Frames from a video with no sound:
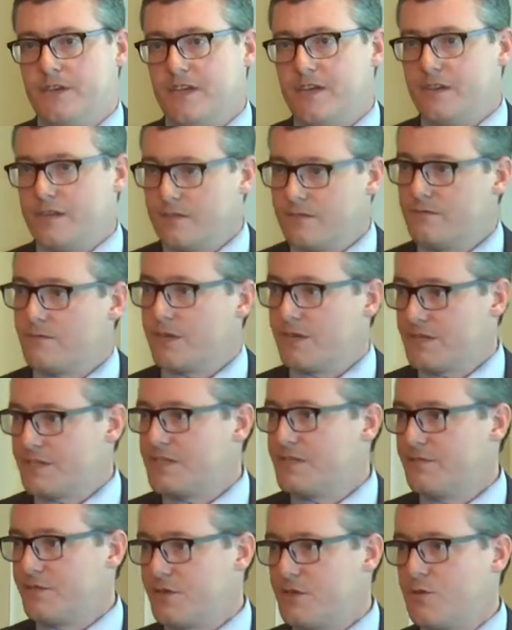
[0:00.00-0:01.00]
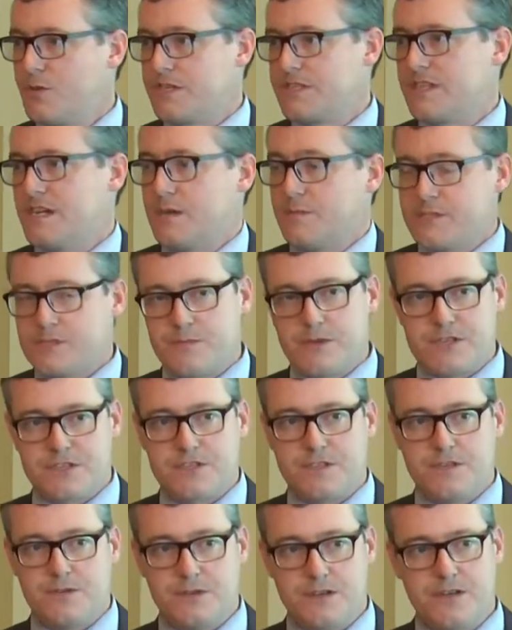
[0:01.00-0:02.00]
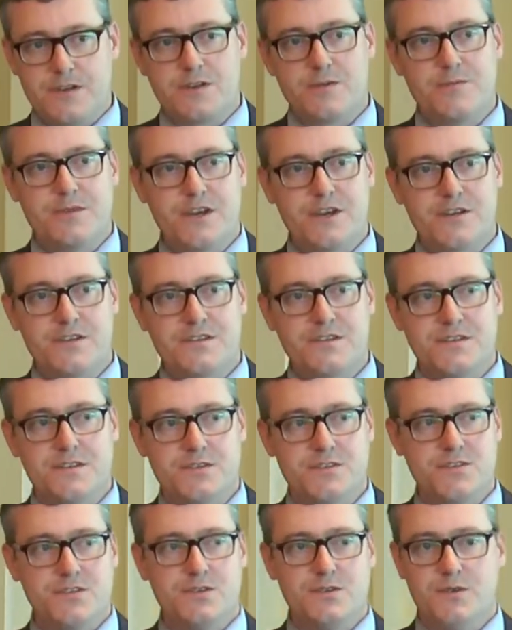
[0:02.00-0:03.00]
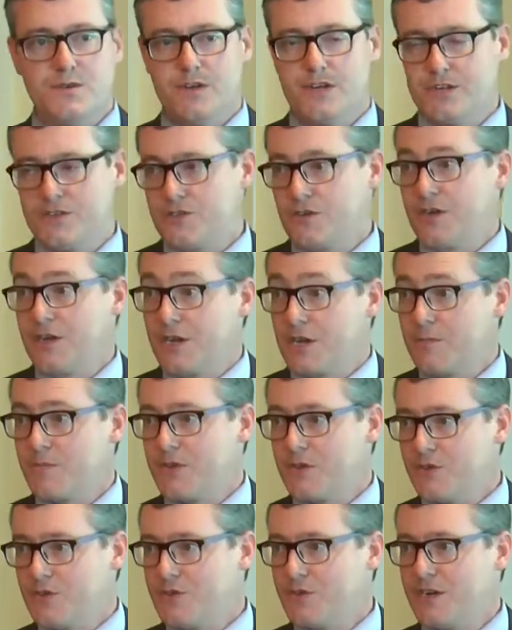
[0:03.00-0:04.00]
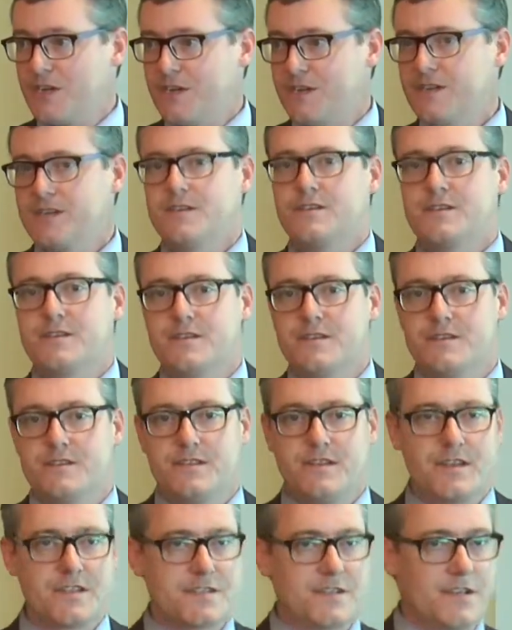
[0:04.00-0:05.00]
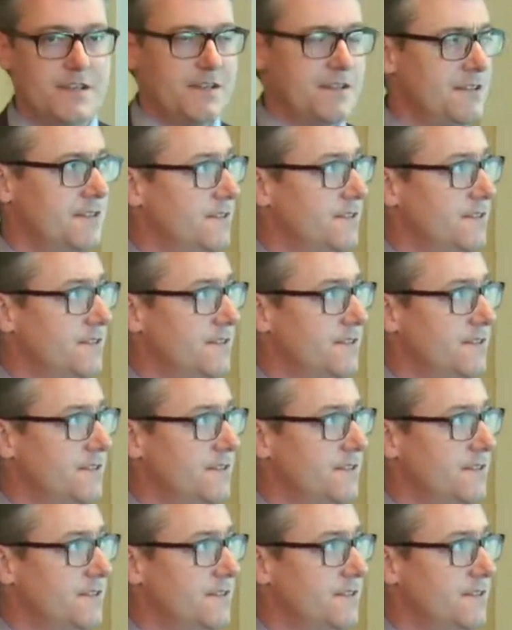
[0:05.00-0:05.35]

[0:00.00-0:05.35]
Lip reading: in relatively quick time, especially in comparison to drawing up a new CRADA. Next slide.